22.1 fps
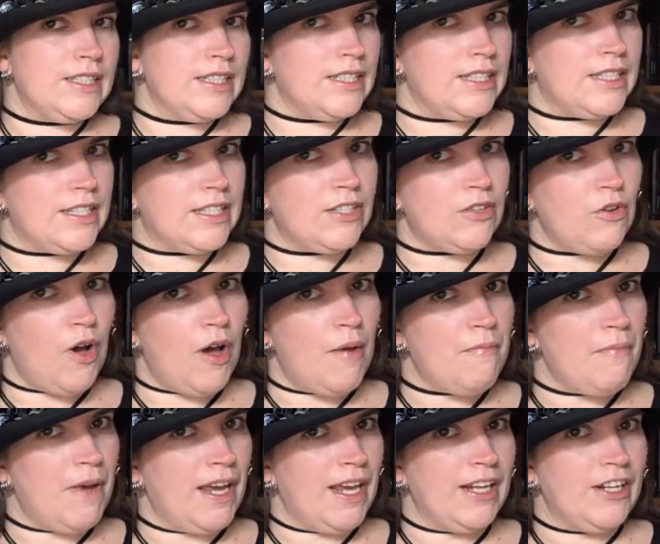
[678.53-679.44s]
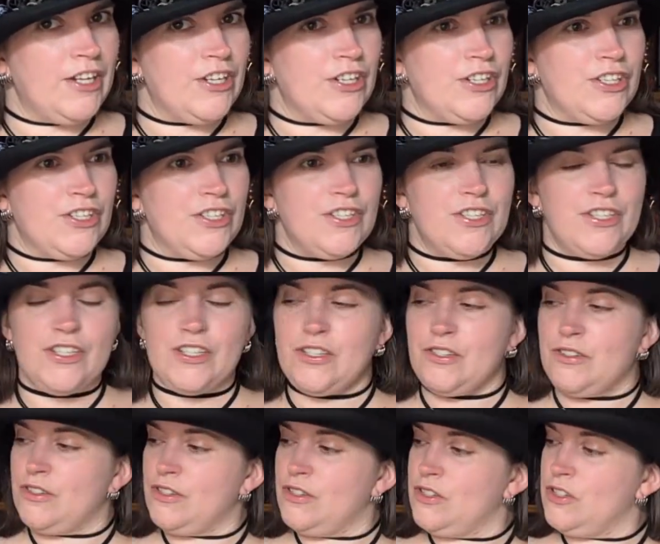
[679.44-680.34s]
So I might just
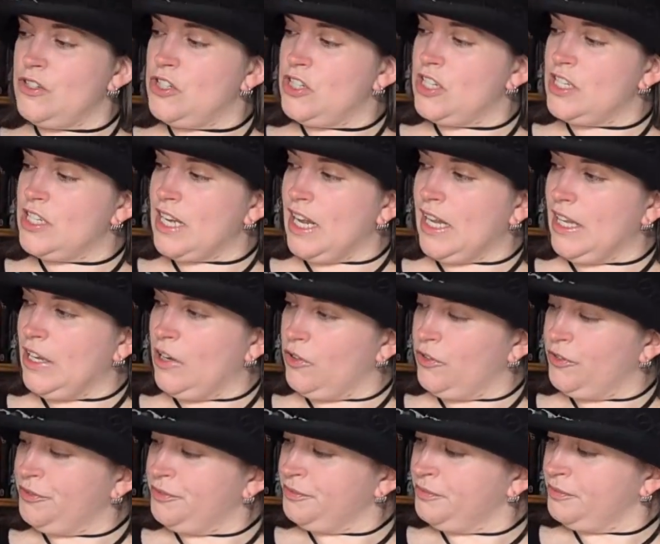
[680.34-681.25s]
sell it on.